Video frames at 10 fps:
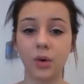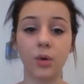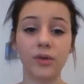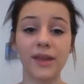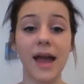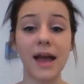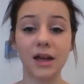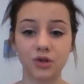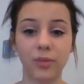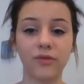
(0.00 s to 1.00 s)
or the
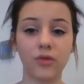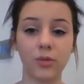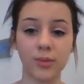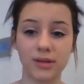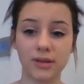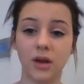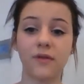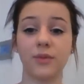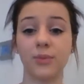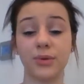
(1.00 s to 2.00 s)
actual performance
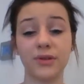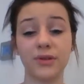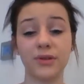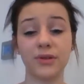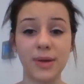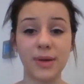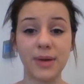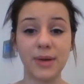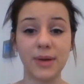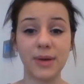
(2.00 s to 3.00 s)
of the previous
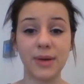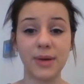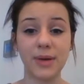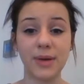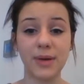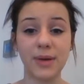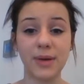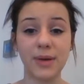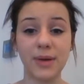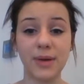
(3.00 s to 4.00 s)
period. The
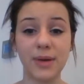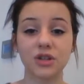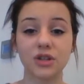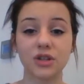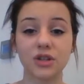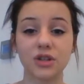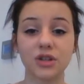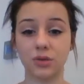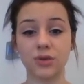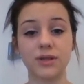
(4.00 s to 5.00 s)
allocation of
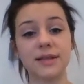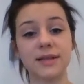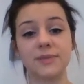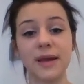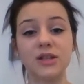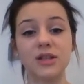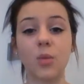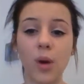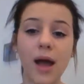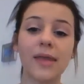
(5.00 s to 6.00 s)
resources is based
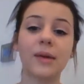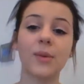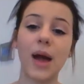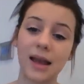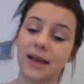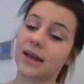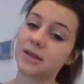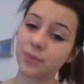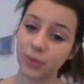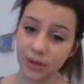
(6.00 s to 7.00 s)
on where they were
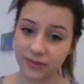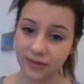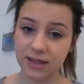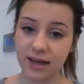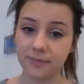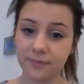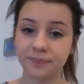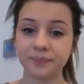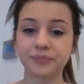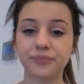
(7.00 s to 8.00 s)
allocated previously.
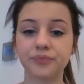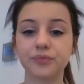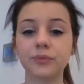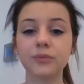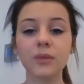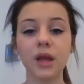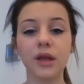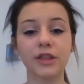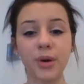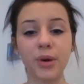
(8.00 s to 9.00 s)

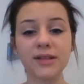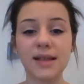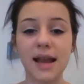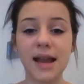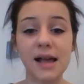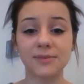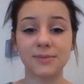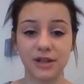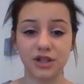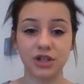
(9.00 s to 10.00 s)
The process allows
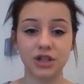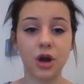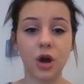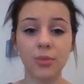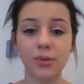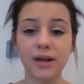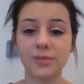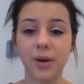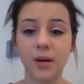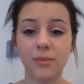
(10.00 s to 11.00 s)
managers to operate
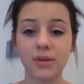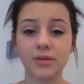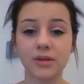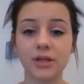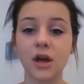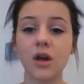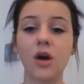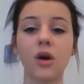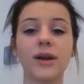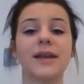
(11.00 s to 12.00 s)
departments
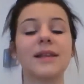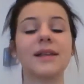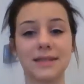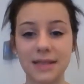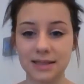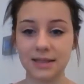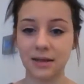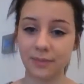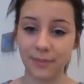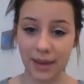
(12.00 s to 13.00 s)
on a
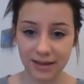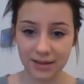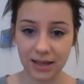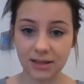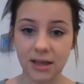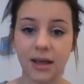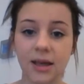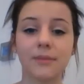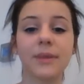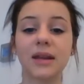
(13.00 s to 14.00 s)
consistent basis,
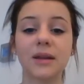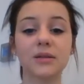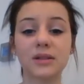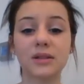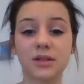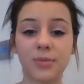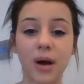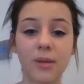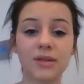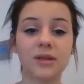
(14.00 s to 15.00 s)
meaning
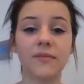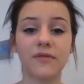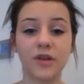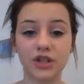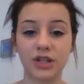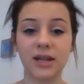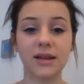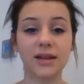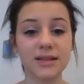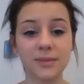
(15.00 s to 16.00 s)
departments can function
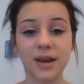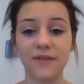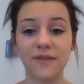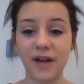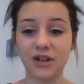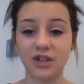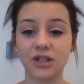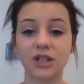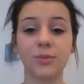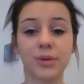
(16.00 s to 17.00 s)
in a similar fashion
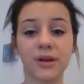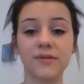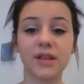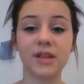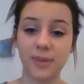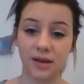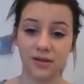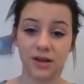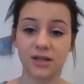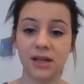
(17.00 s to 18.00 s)
to the previous
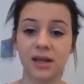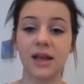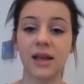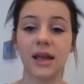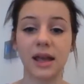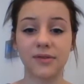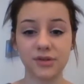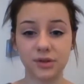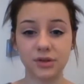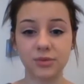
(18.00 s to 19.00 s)
period if
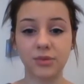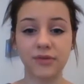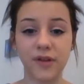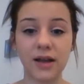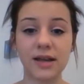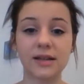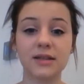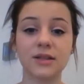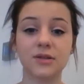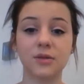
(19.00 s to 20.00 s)
suitable
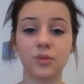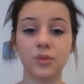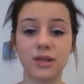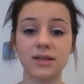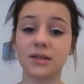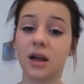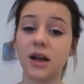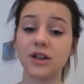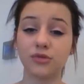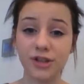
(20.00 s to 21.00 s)
finance was
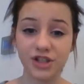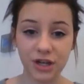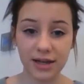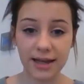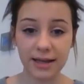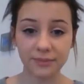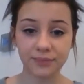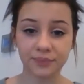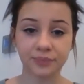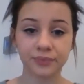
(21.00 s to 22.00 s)
assigned originally.
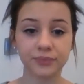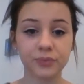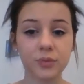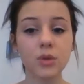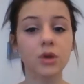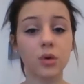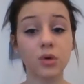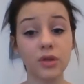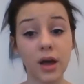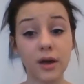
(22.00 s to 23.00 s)

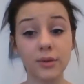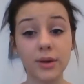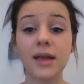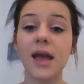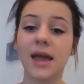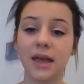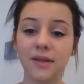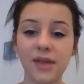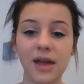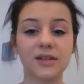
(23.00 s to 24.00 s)
Although,
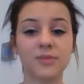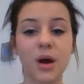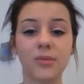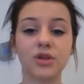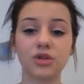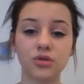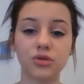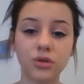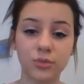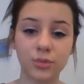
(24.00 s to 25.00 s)
if that department
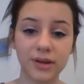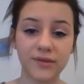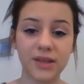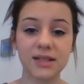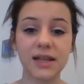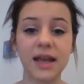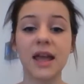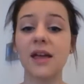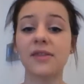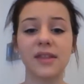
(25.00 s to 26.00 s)
struggled previously,
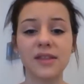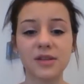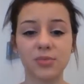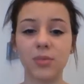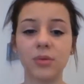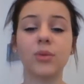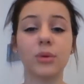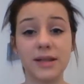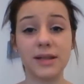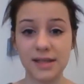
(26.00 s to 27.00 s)
then this problem will
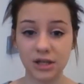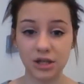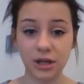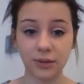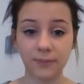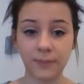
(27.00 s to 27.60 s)
continue.